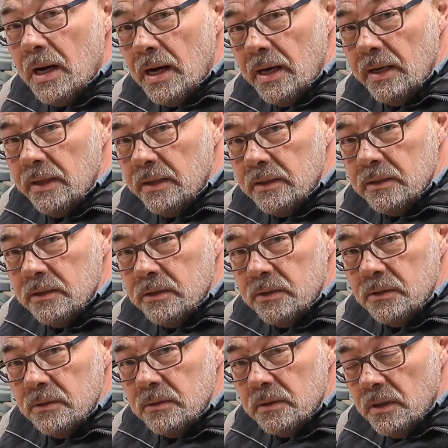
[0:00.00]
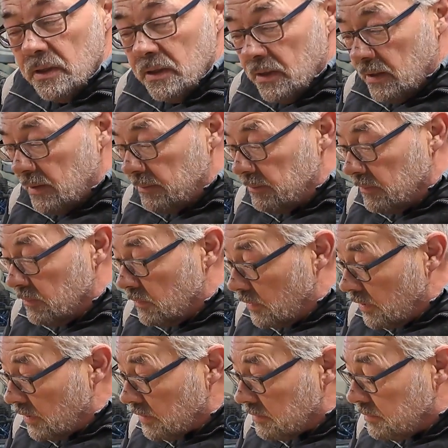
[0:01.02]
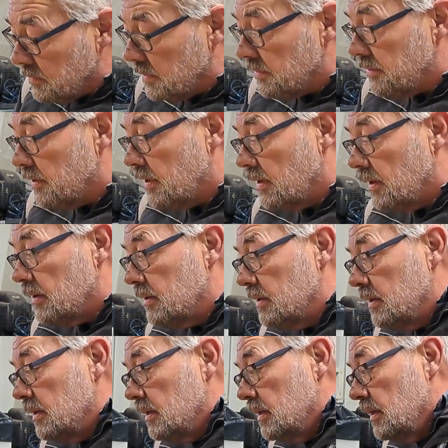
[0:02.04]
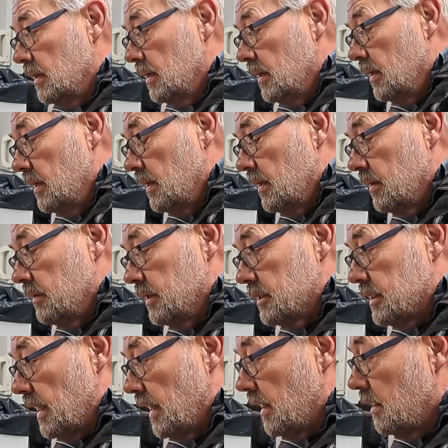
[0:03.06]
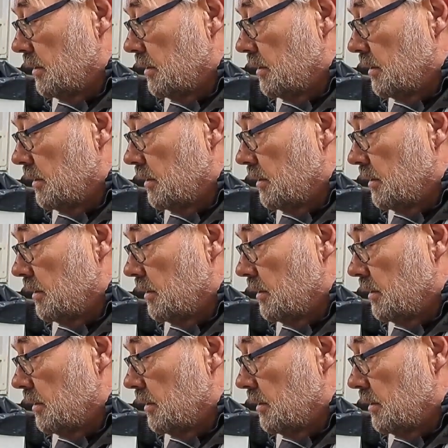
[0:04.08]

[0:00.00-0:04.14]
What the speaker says: I do work with this angle